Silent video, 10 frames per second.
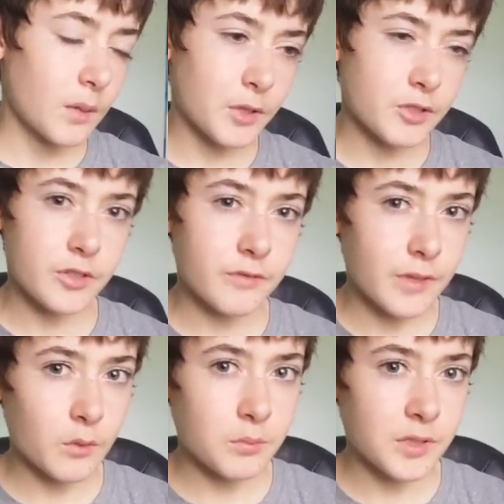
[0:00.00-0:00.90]
I'm not sure if
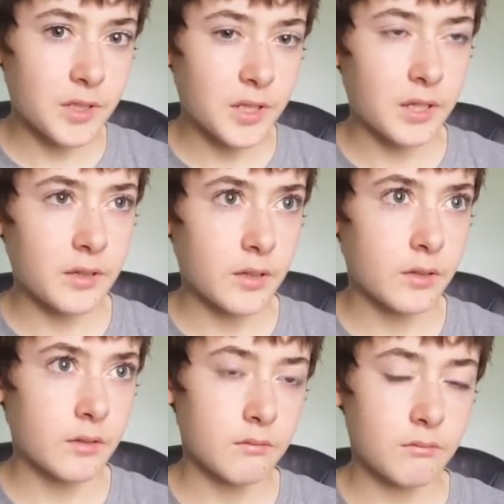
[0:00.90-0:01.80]
that would be
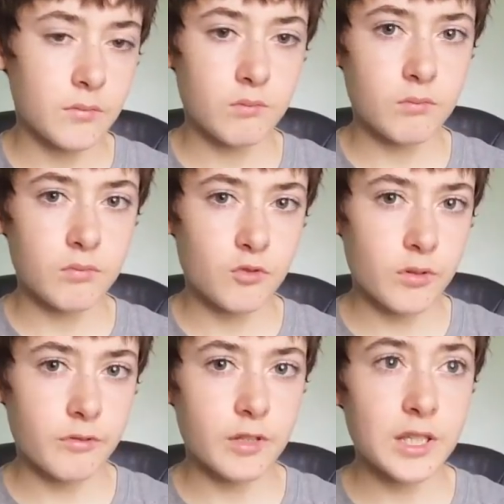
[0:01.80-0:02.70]

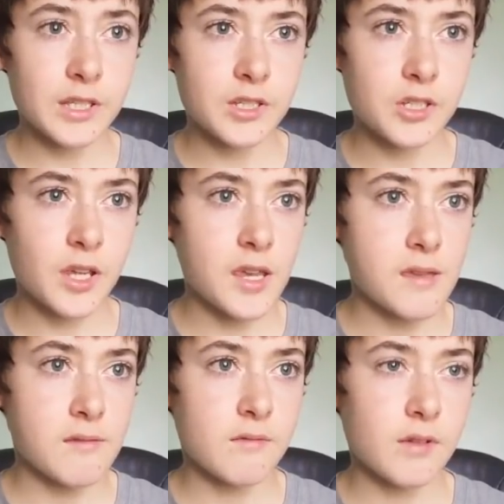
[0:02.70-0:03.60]
sort of
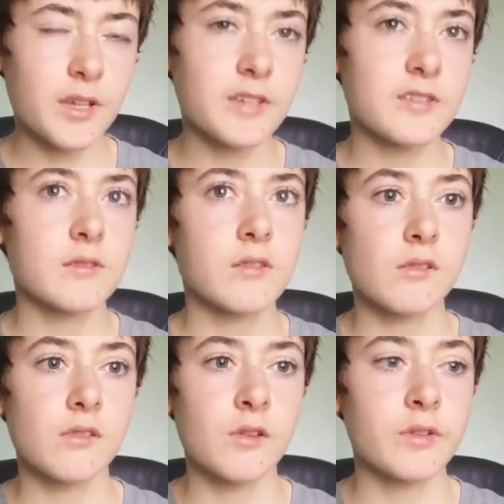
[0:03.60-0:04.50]
cliche. I guess
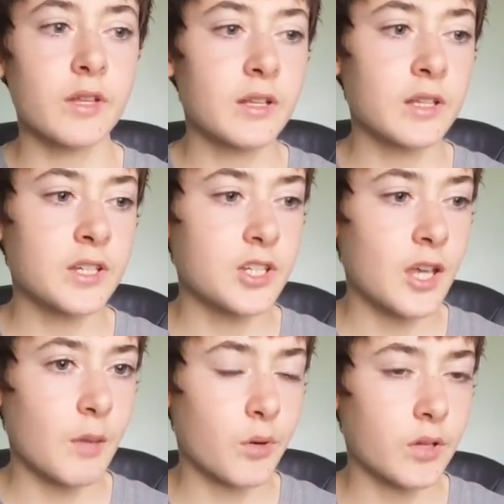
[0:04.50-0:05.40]
not really
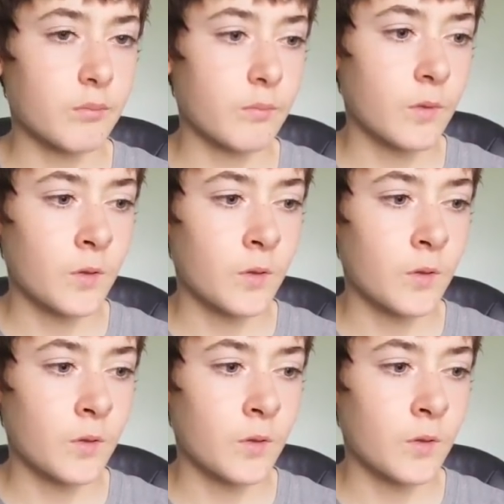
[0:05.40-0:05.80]
cliche, but